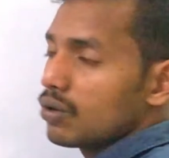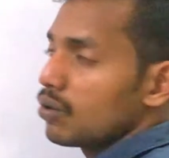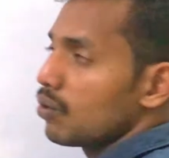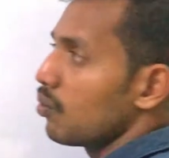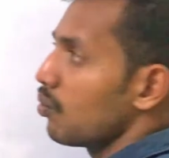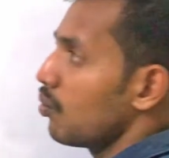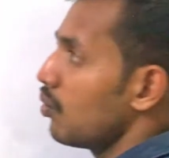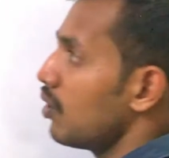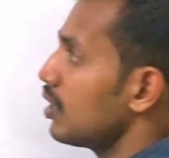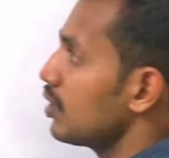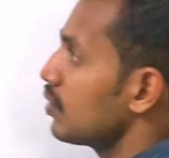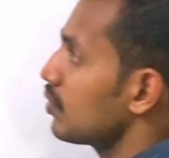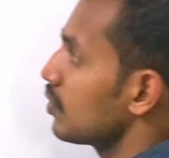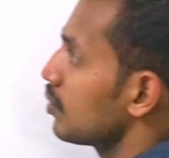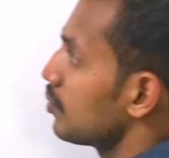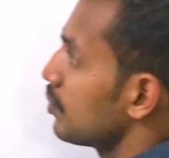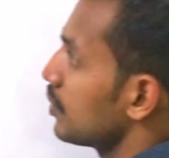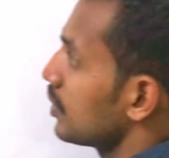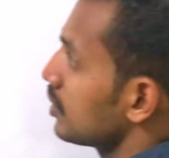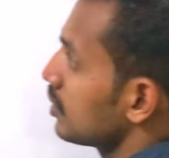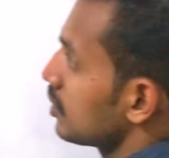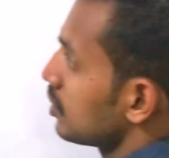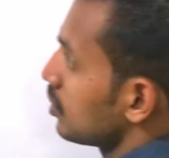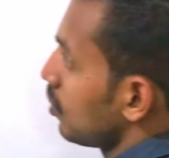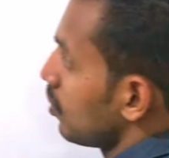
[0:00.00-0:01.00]
What will
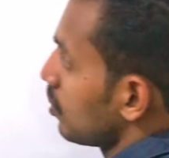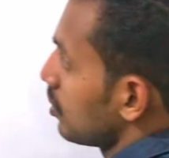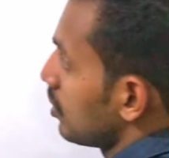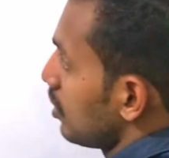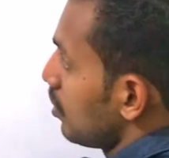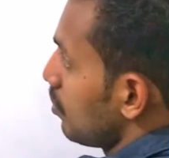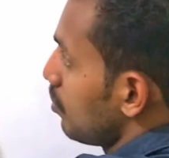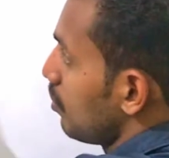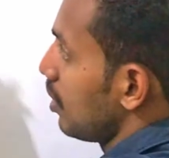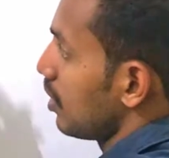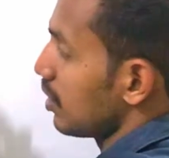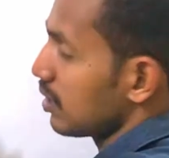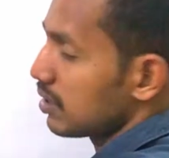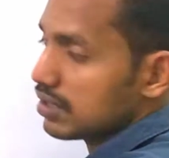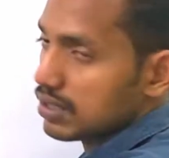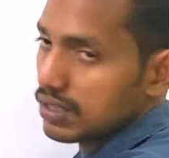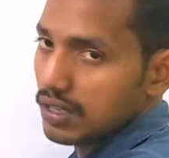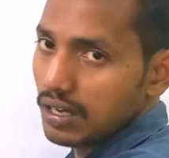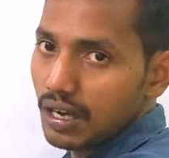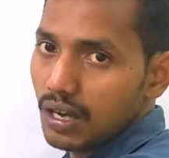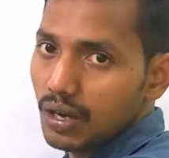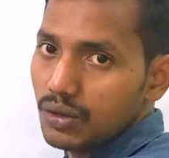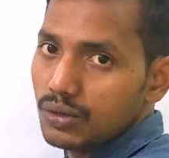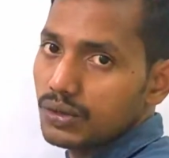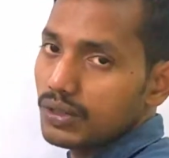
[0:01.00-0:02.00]
be the total marks?
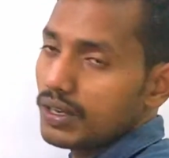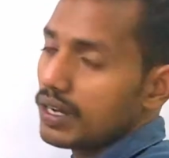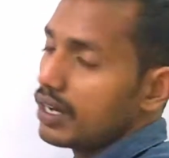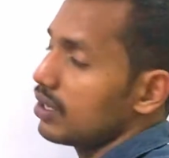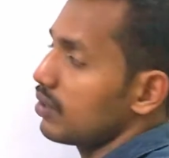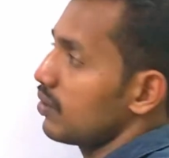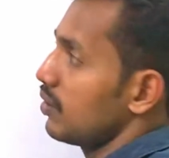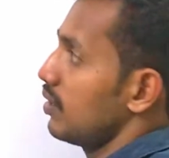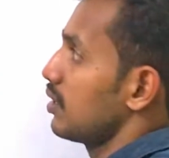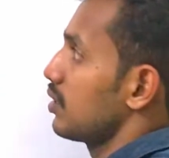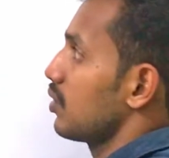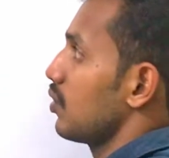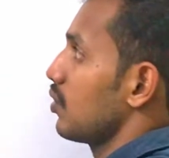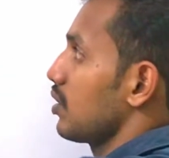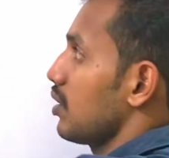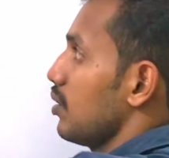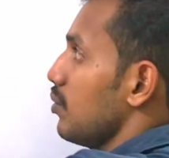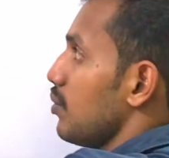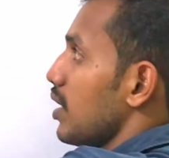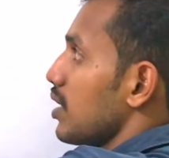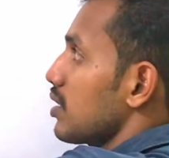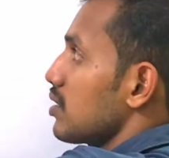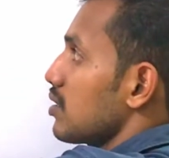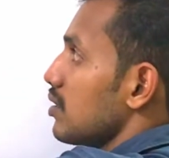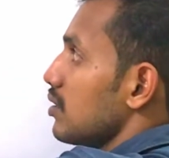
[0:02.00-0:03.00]
How to calculate total
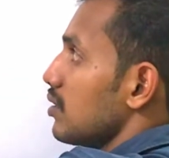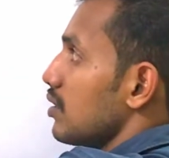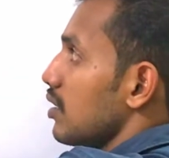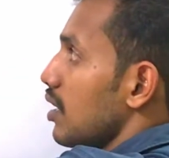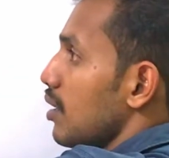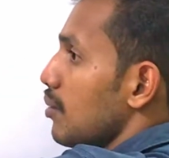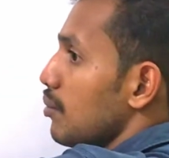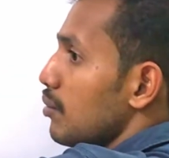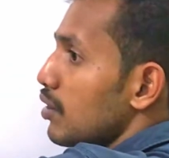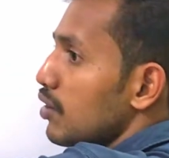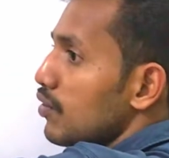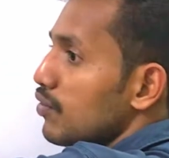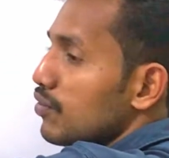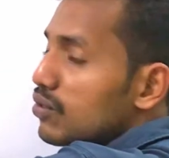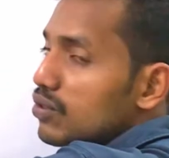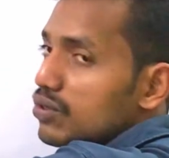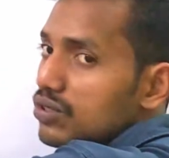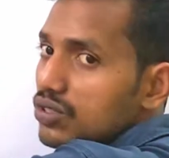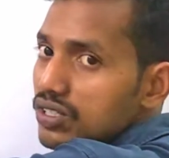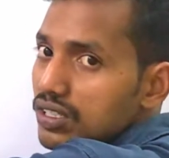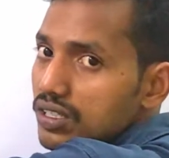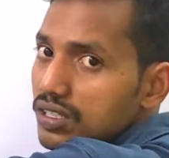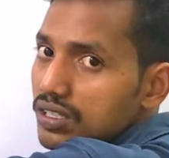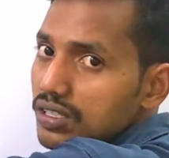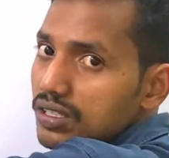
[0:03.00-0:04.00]
marks? The number of
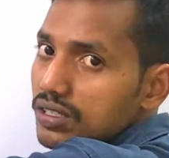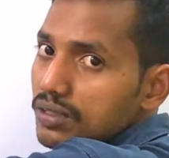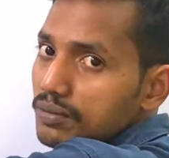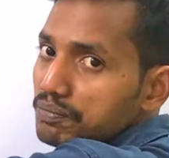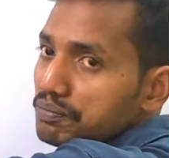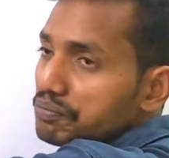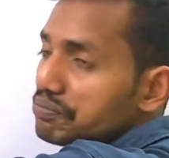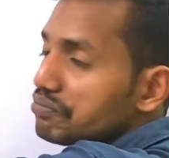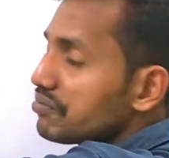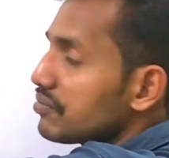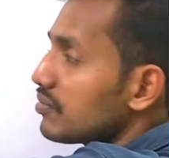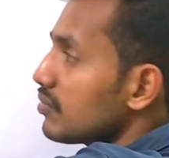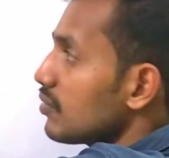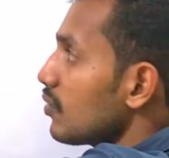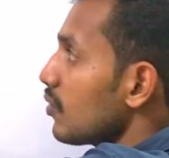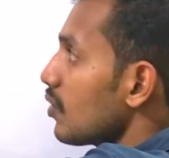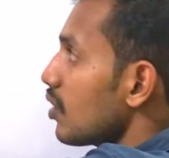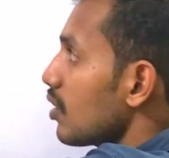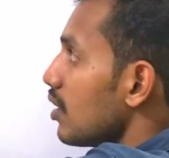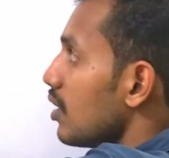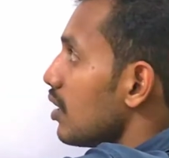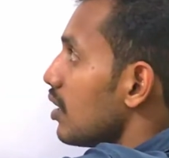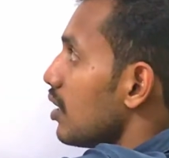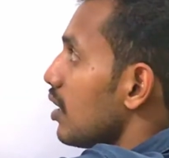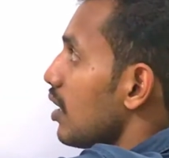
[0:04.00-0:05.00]
questions
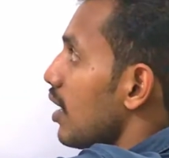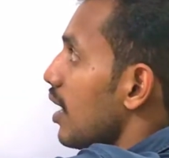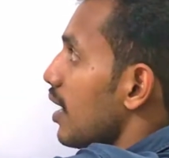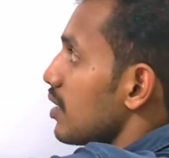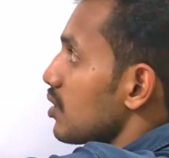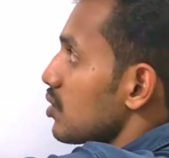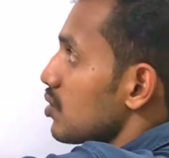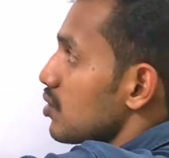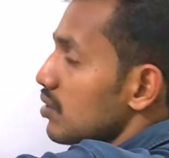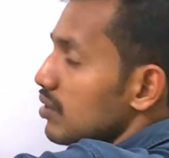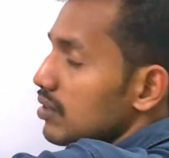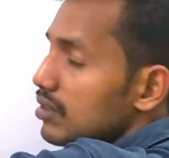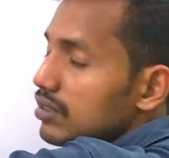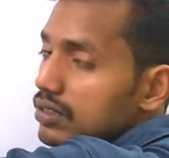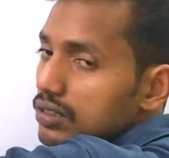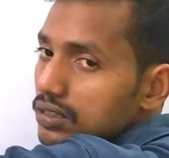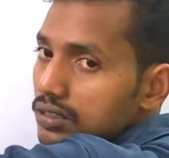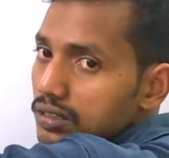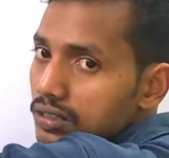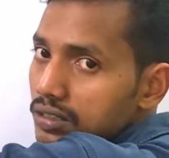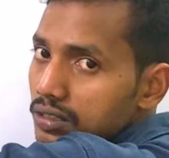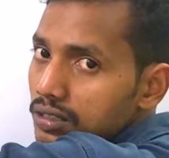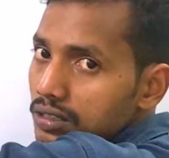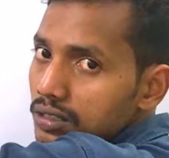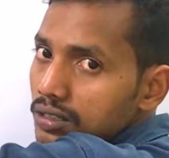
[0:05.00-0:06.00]

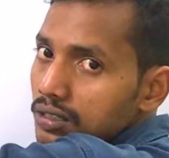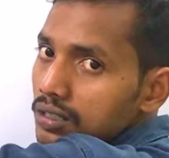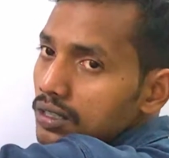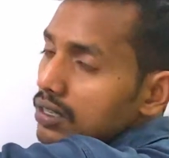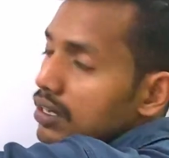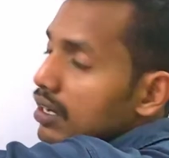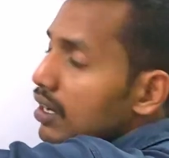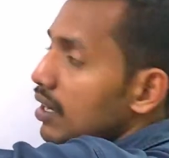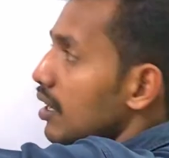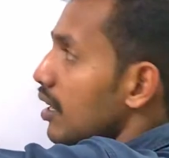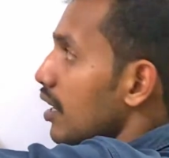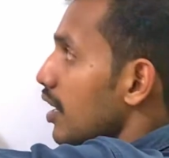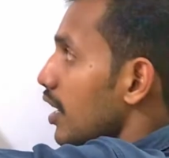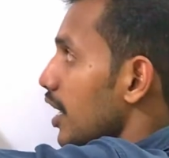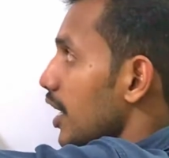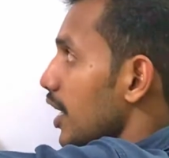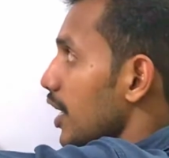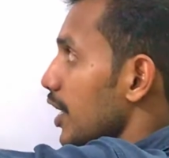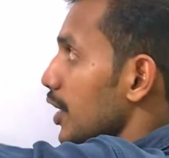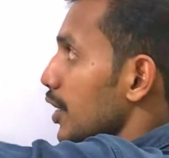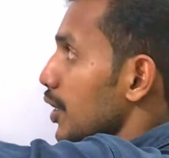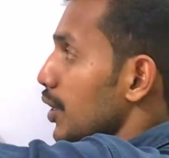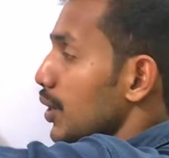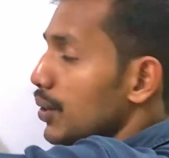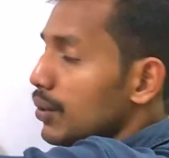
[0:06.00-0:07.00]
answered
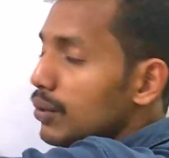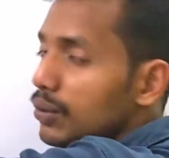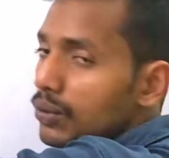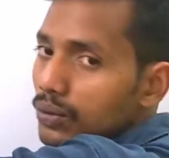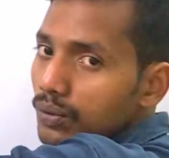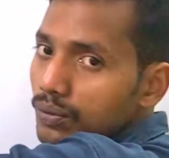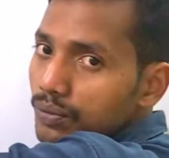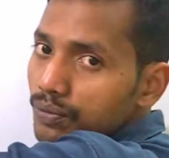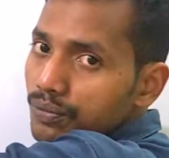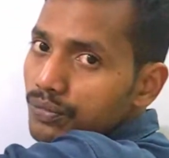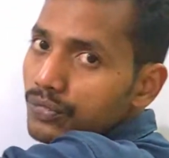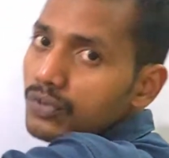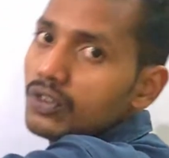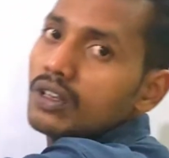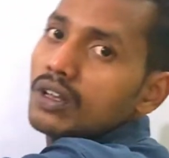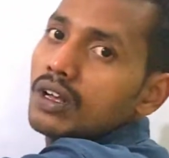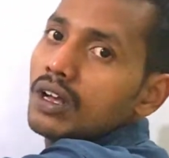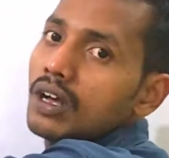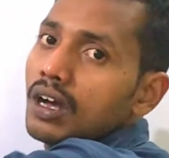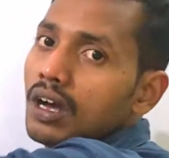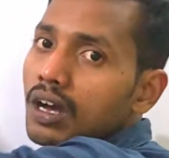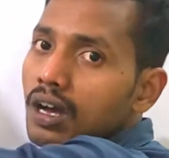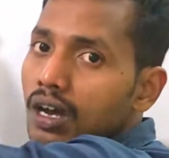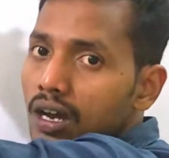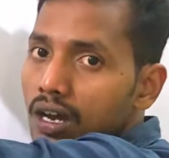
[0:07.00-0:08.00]
into
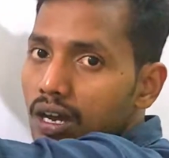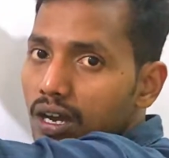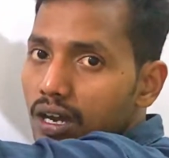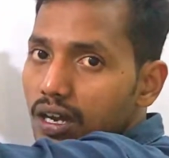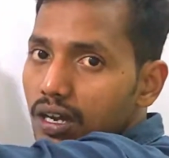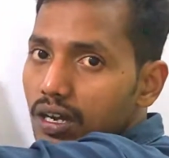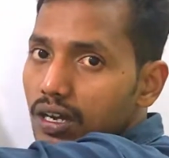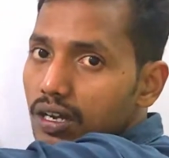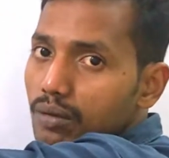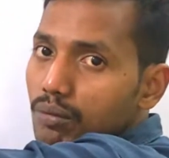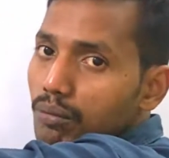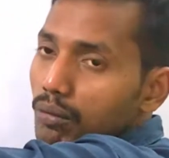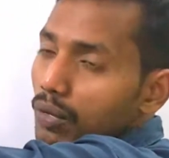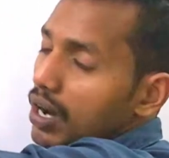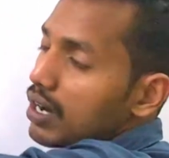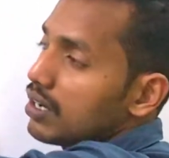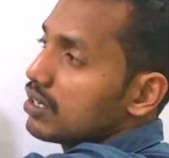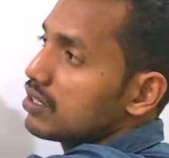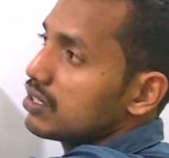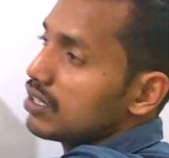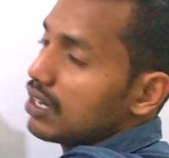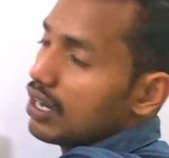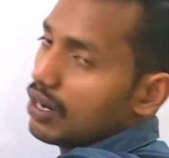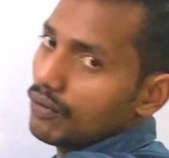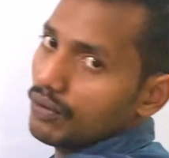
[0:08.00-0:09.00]

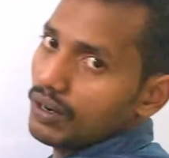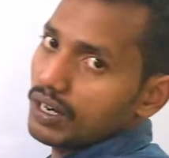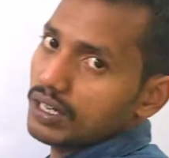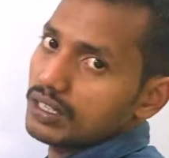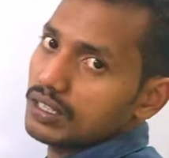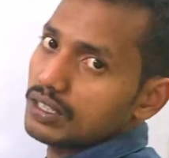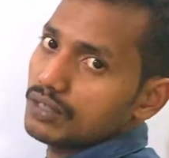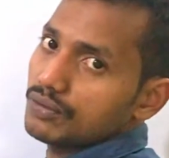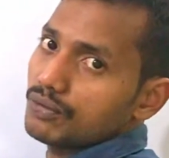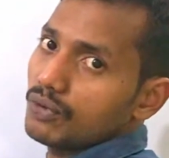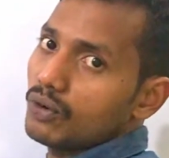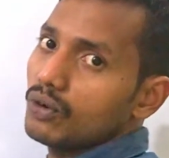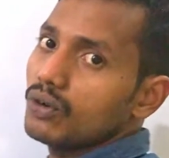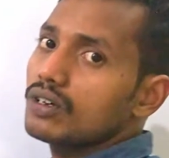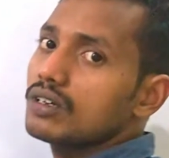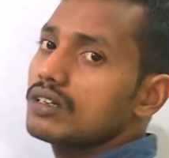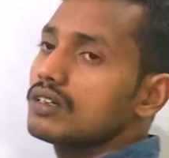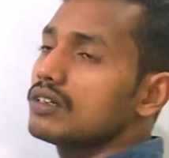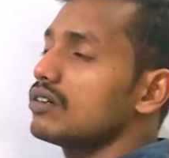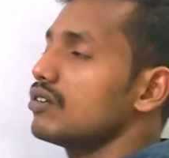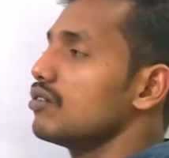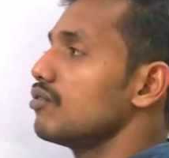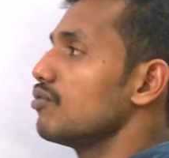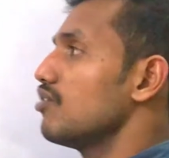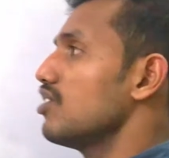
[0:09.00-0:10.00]
marks awarded
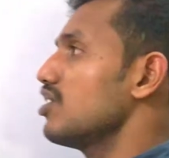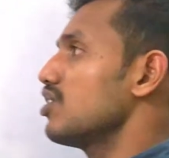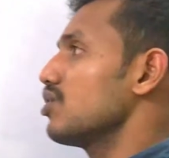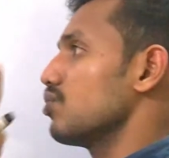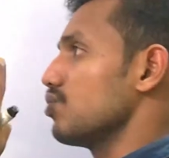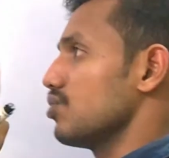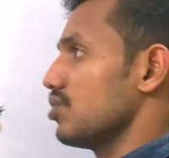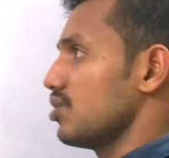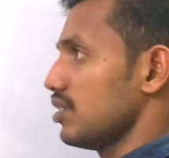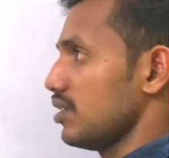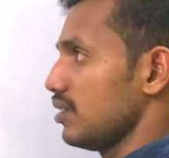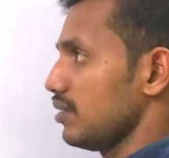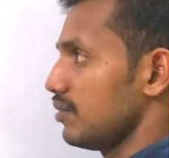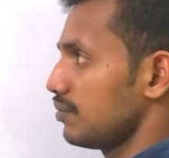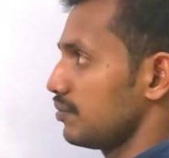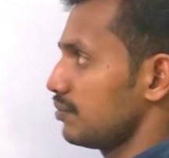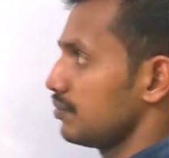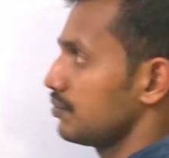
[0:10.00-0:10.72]
for one question.